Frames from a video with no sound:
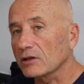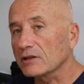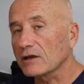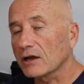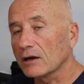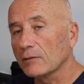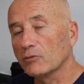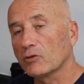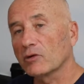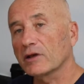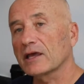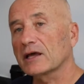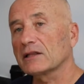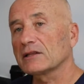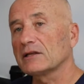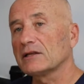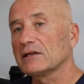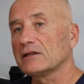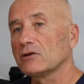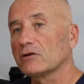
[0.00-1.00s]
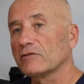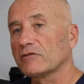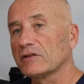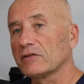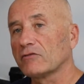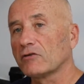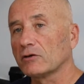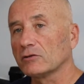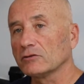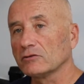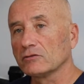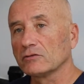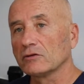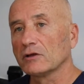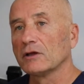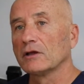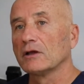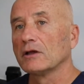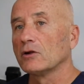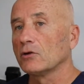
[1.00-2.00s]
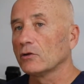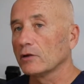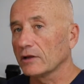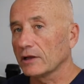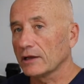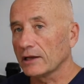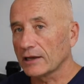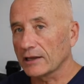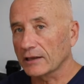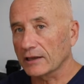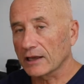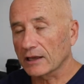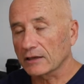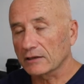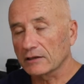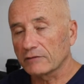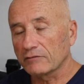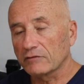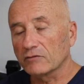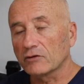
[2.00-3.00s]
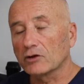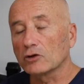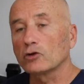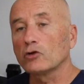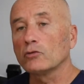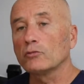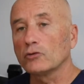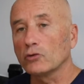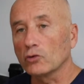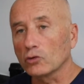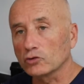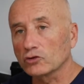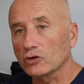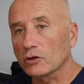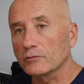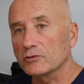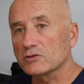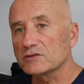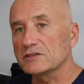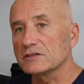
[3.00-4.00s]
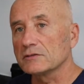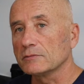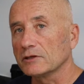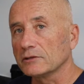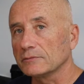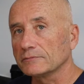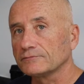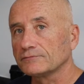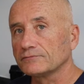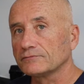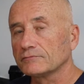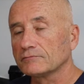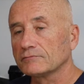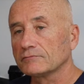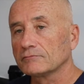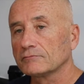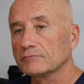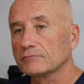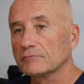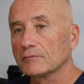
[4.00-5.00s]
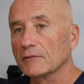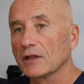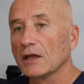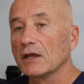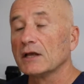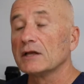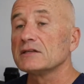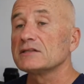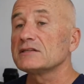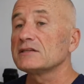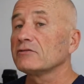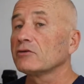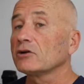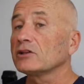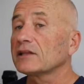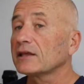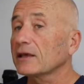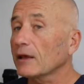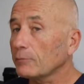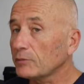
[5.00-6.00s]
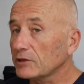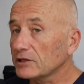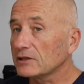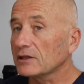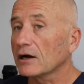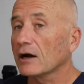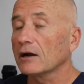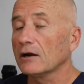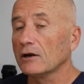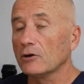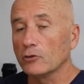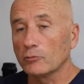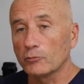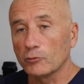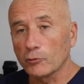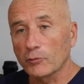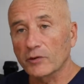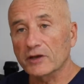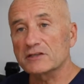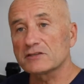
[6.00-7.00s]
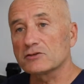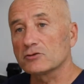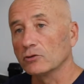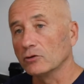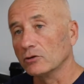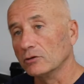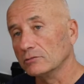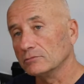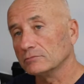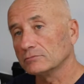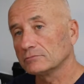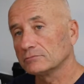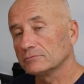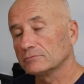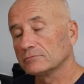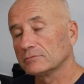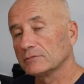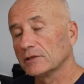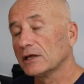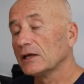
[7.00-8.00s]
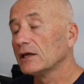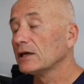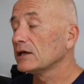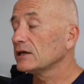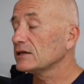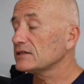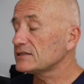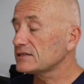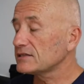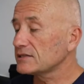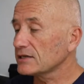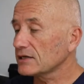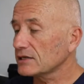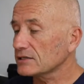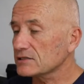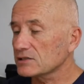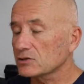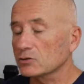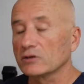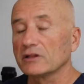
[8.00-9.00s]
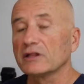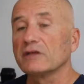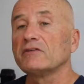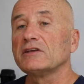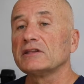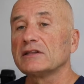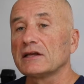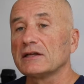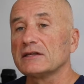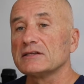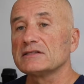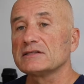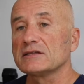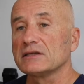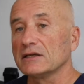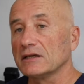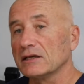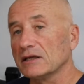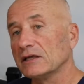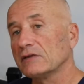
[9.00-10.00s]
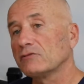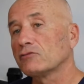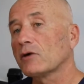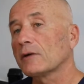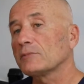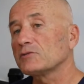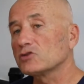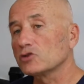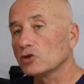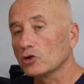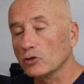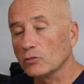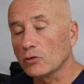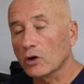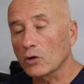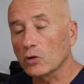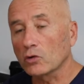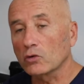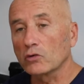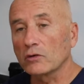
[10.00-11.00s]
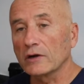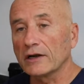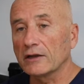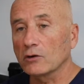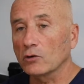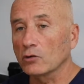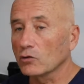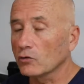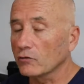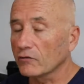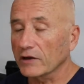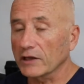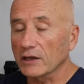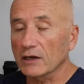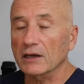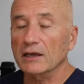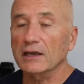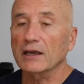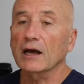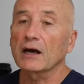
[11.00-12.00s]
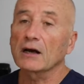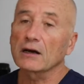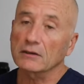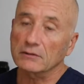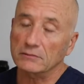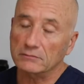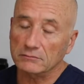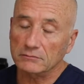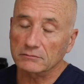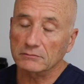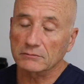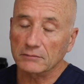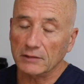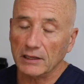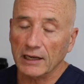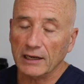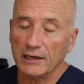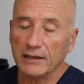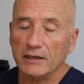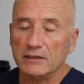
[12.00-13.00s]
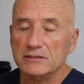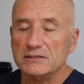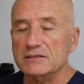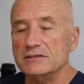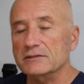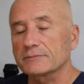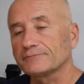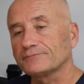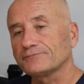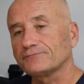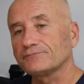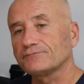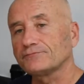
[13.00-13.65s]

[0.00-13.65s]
sustainable seal is essential for the conservation of vital teeth for as long as possible. These are your most valuable assets. Once devitalized, your teeth must be kept in order to ensure their